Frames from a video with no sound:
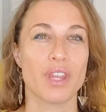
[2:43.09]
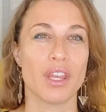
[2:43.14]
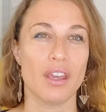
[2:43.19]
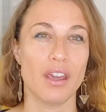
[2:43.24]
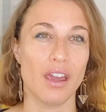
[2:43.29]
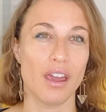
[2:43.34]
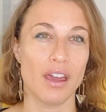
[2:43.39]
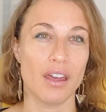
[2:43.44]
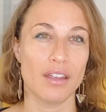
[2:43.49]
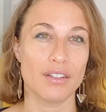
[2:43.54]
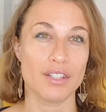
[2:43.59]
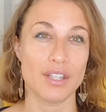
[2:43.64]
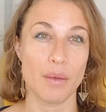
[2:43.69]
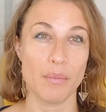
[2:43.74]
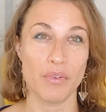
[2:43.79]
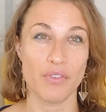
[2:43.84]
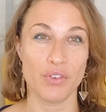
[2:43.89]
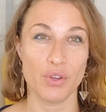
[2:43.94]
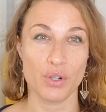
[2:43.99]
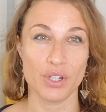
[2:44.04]

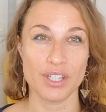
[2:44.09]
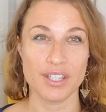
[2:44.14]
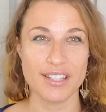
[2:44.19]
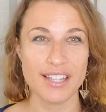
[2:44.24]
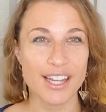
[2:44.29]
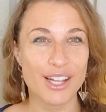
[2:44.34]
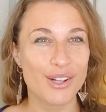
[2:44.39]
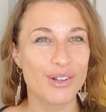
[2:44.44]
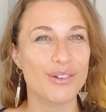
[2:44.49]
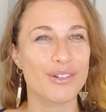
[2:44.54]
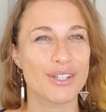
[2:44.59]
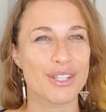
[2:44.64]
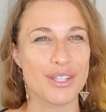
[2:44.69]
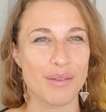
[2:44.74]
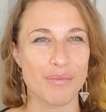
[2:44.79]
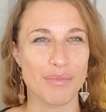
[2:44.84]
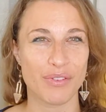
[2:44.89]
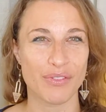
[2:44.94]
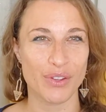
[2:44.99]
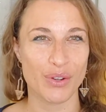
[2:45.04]
Some of you are single or
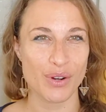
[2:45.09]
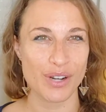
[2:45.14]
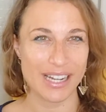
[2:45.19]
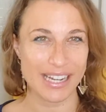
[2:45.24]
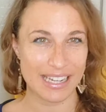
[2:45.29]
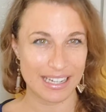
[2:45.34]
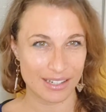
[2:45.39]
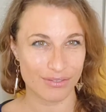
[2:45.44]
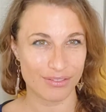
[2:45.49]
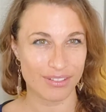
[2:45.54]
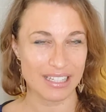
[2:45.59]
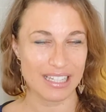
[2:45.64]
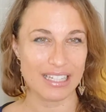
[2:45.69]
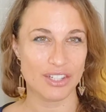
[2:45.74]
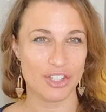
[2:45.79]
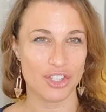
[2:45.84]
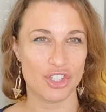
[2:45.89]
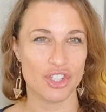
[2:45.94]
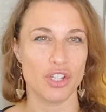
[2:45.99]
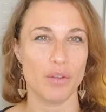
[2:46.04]
some of you are in a
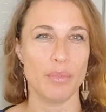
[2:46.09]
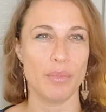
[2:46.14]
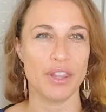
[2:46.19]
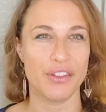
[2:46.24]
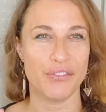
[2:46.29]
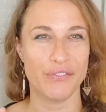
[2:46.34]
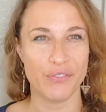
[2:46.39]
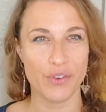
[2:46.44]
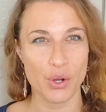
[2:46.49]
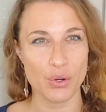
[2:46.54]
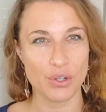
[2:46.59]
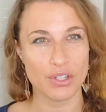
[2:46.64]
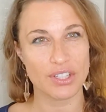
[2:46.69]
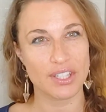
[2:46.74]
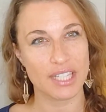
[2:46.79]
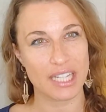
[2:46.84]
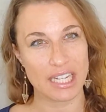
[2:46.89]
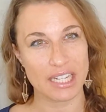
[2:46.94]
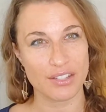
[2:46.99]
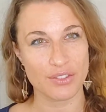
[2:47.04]
relationship, but the
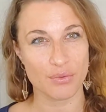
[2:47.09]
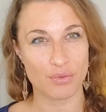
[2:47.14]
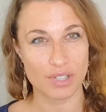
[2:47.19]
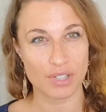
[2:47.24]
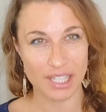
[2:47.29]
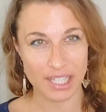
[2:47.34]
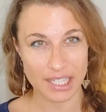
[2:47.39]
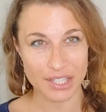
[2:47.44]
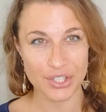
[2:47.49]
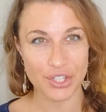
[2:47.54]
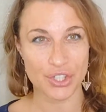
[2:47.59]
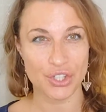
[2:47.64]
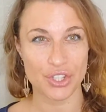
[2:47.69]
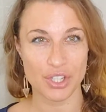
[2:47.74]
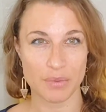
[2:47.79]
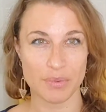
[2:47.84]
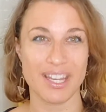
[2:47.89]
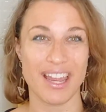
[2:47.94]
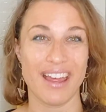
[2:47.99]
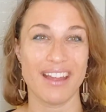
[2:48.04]
focus is
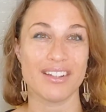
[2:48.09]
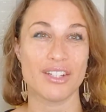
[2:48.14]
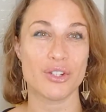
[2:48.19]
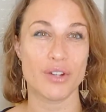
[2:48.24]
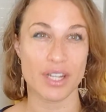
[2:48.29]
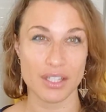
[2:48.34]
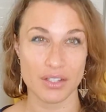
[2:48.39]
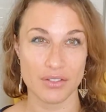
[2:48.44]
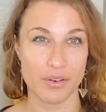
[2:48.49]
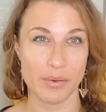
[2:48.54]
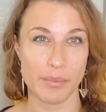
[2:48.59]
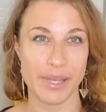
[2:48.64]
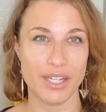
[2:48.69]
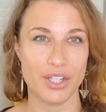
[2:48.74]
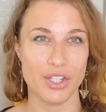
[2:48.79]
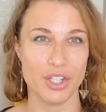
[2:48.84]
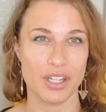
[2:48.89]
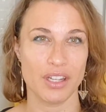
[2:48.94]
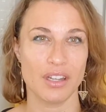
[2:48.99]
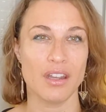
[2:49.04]
relationships and
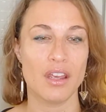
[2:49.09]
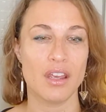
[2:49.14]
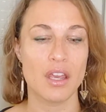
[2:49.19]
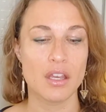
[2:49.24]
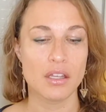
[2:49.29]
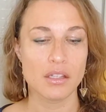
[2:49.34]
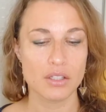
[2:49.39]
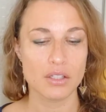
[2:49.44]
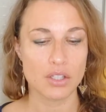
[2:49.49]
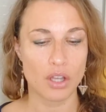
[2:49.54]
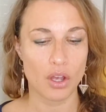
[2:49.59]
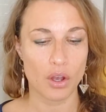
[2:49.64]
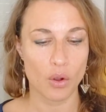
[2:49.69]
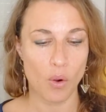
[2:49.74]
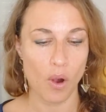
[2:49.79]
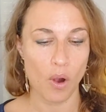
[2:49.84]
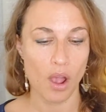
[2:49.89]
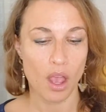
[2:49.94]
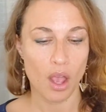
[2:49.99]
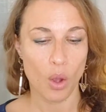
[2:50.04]
transformation.
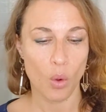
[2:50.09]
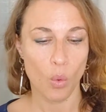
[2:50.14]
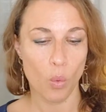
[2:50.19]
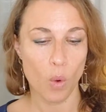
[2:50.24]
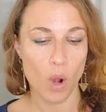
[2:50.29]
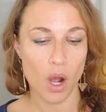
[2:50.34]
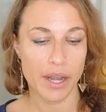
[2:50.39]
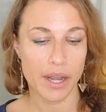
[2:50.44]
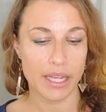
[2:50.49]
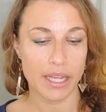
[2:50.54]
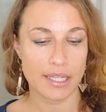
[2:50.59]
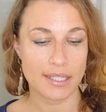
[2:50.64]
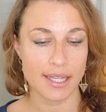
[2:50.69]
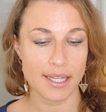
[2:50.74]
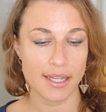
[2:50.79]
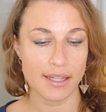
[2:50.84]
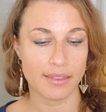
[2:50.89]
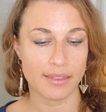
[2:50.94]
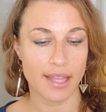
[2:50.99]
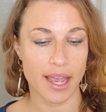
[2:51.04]
So what is
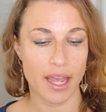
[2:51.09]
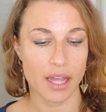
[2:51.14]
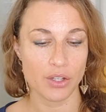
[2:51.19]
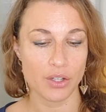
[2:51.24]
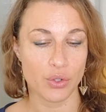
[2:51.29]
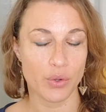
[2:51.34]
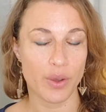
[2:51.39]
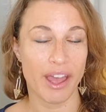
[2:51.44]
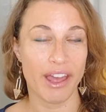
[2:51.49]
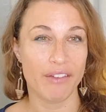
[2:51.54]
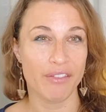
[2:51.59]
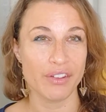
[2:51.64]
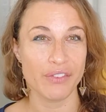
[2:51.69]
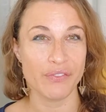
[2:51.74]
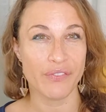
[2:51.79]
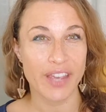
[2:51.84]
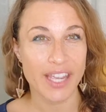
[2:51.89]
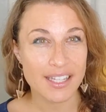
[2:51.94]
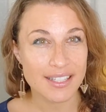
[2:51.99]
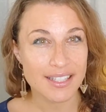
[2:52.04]
it that you haven't
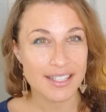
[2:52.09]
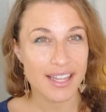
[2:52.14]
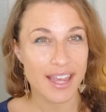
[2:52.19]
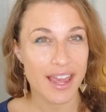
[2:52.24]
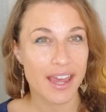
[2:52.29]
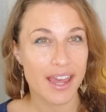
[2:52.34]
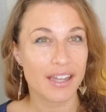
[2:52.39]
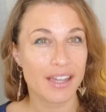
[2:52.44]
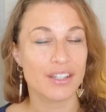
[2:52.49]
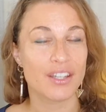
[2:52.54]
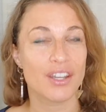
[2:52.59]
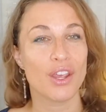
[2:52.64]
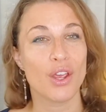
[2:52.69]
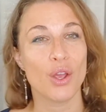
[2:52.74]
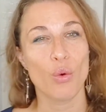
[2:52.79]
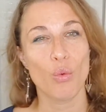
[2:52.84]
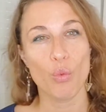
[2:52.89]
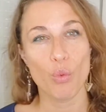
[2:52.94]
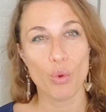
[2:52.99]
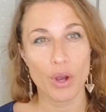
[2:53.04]
faced yet?
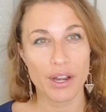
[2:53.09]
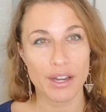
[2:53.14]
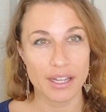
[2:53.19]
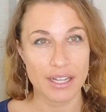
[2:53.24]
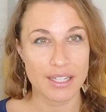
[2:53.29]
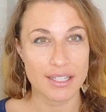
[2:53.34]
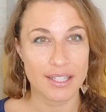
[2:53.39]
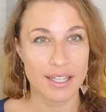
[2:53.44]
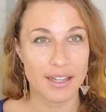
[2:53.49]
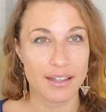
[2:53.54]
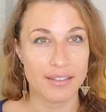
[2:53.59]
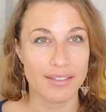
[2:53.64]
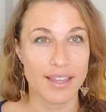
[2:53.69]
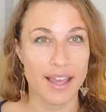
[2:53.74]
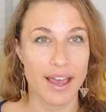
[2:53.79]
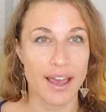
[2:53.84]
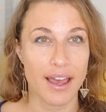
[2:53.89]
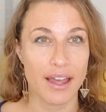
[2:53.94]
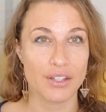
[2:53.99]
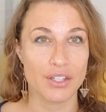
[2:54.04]
What is it
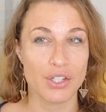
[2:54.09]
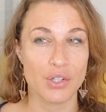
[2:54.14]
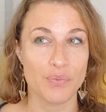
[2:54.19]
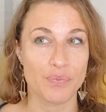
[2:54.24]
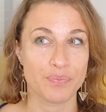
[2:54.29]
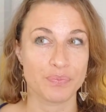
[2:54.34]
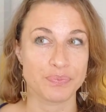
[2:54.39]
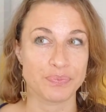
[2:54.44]
that